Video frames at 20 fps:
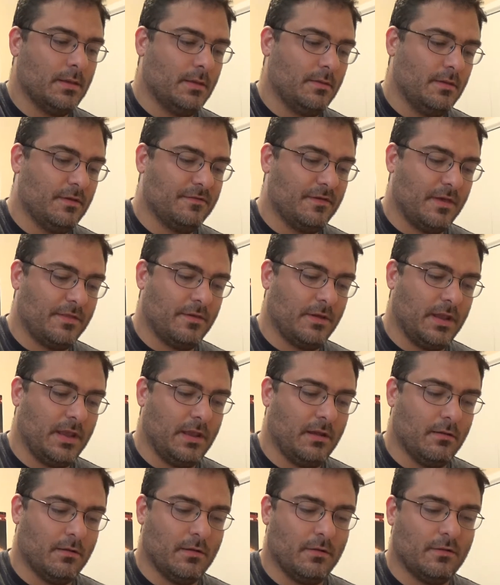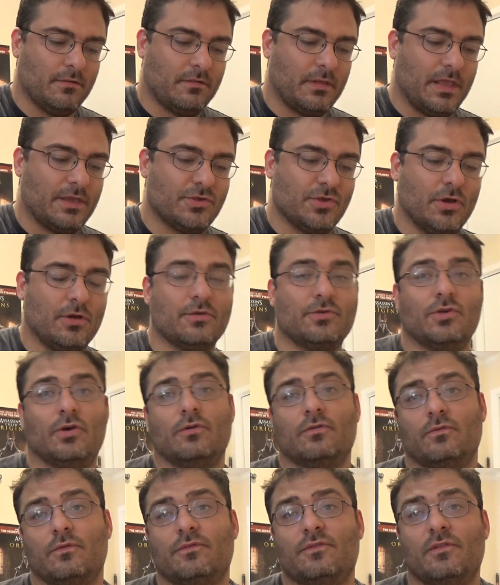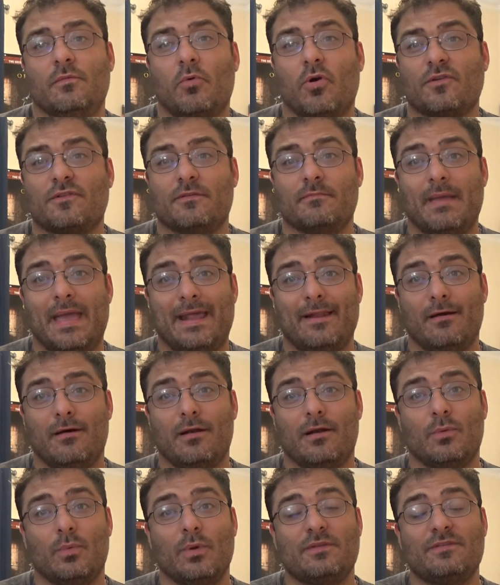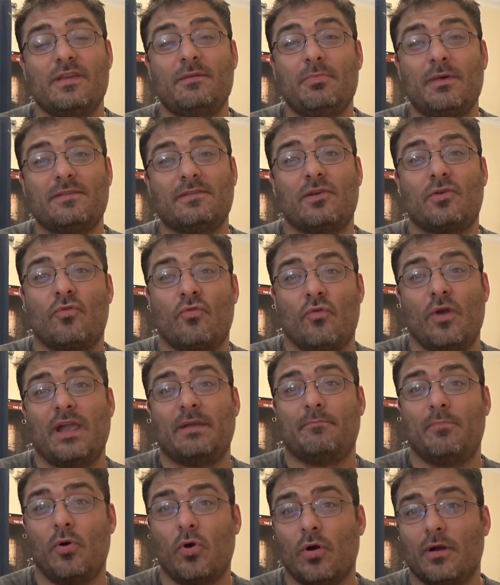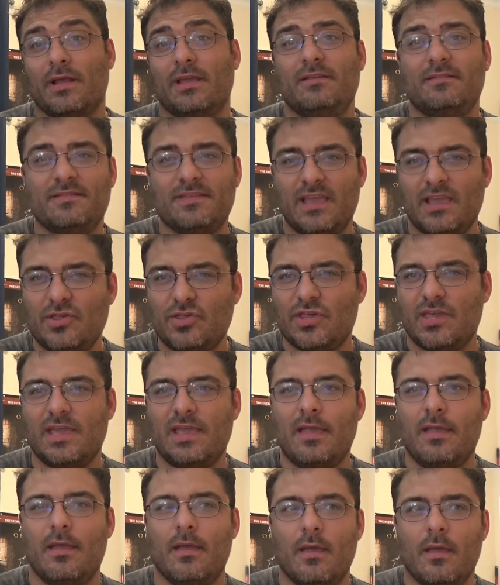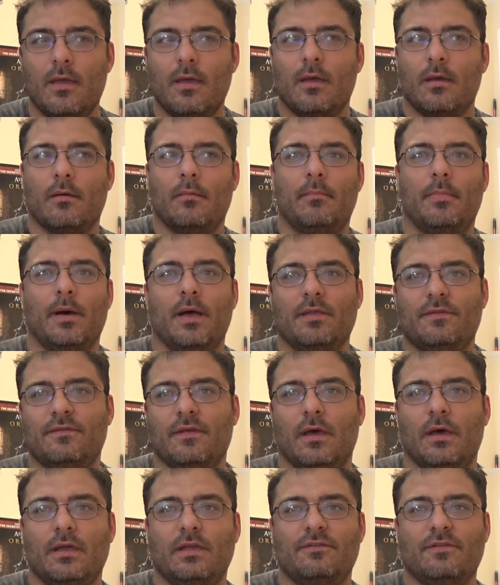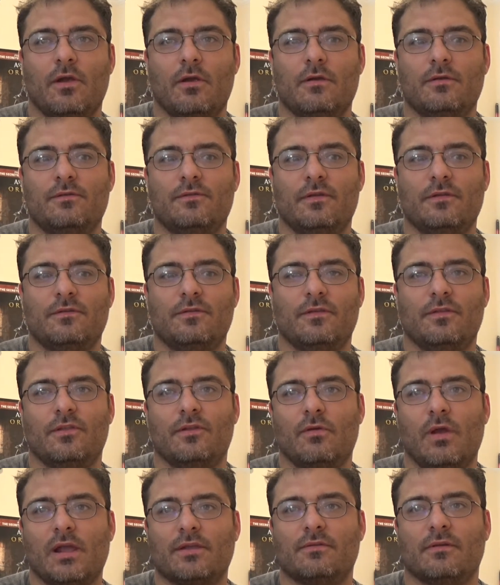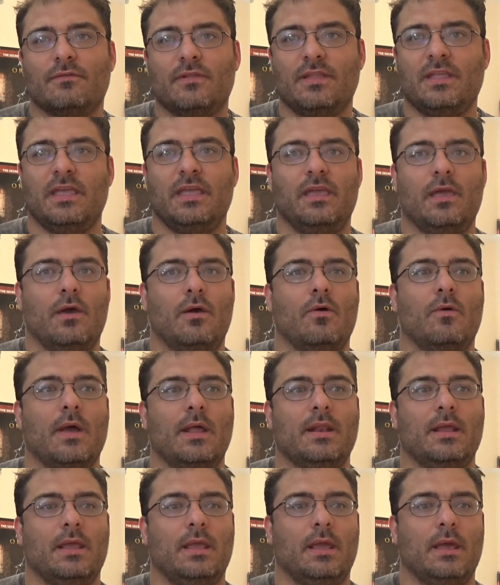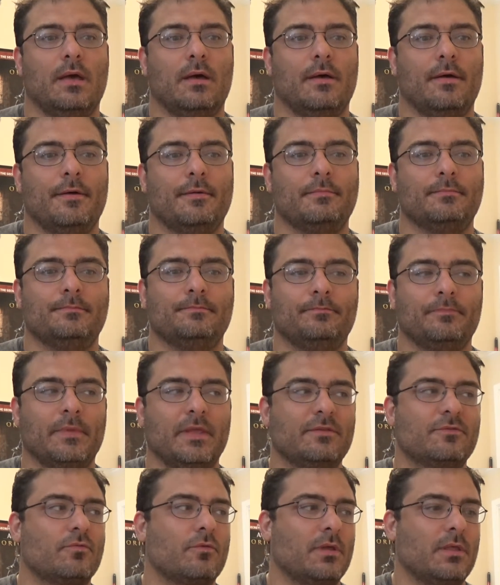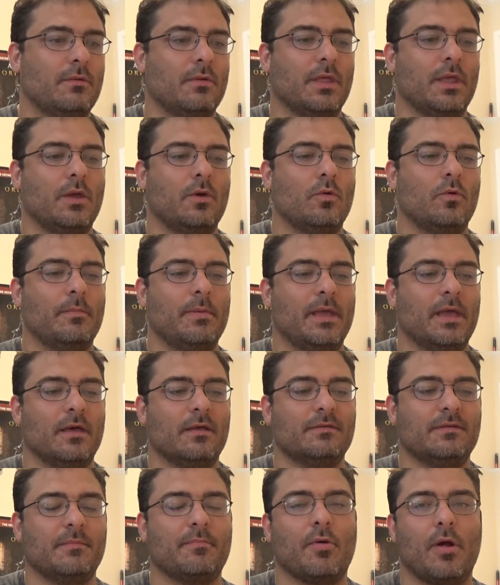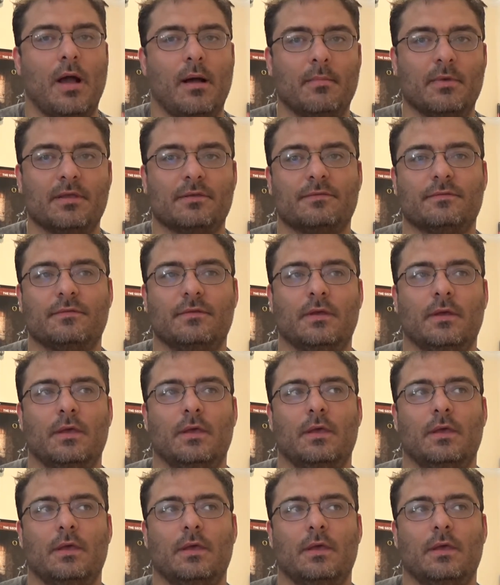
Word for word: there's other heroes like J'onn J'onzz, which is the Martian Manhunter, which he plays a great part. He's CG, but uh, he turns into the director of the DEO, and um, it's really, really cool because he promised